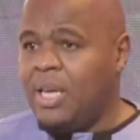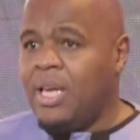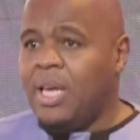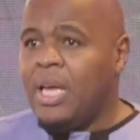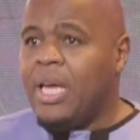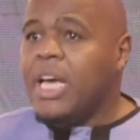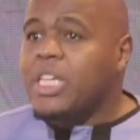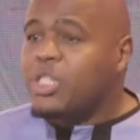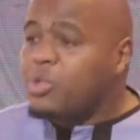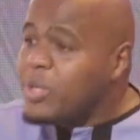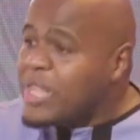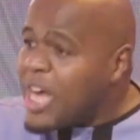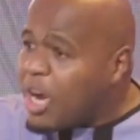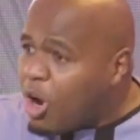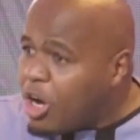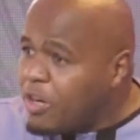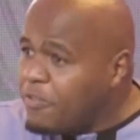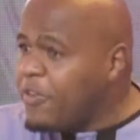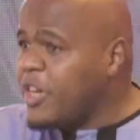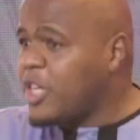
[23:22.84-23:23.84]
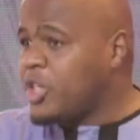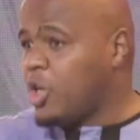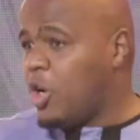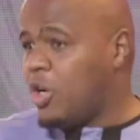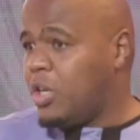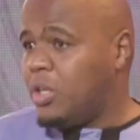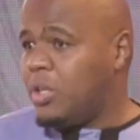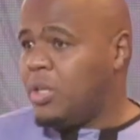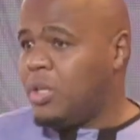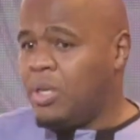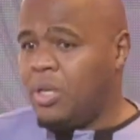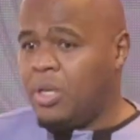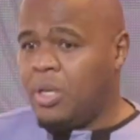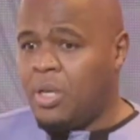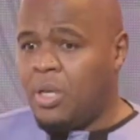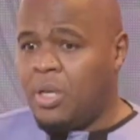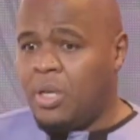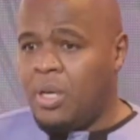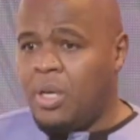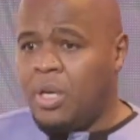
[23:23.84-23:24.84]
it's with a conviction.
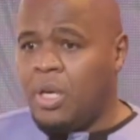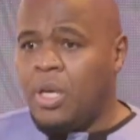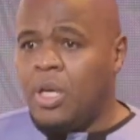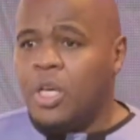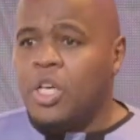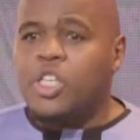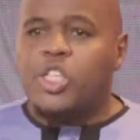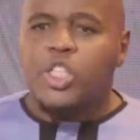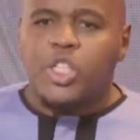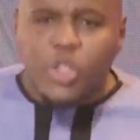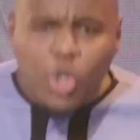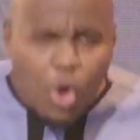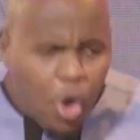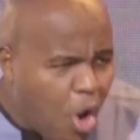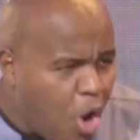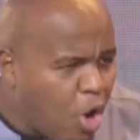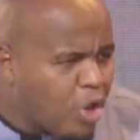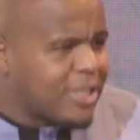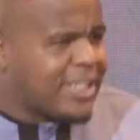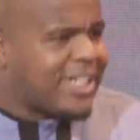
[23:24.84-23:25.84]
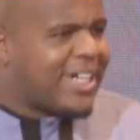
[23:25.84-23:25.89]
Stoned,